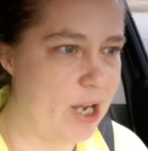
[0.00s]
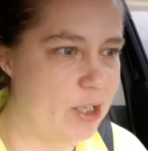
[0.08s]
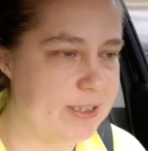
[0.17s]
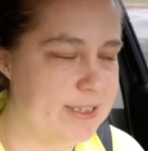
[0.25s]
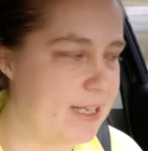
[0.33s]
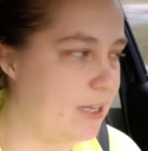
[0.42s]

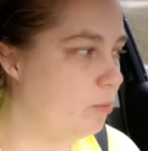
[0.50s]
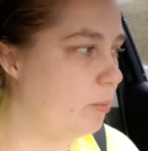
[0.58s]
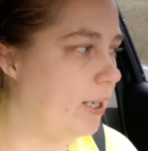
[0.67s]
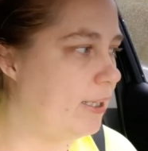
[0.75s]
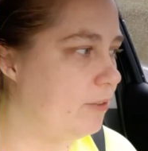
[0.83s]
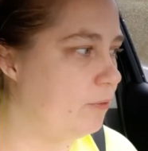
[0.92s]

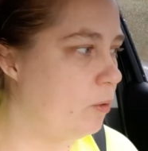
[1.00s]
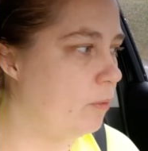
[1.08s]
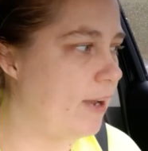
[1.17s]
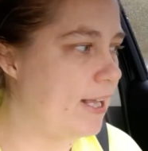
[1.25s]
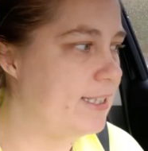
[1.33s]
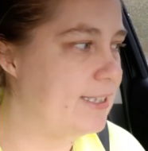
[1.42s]
celebrate for
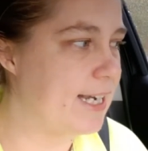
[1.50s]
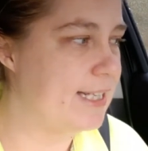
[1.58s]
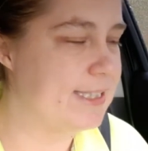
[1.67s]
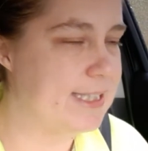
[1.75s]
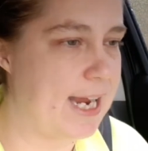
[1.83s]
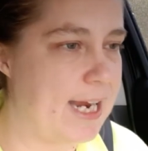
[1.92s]

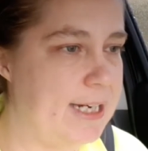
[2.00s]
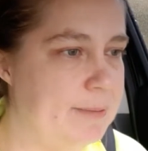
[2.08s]
Valentine's Day.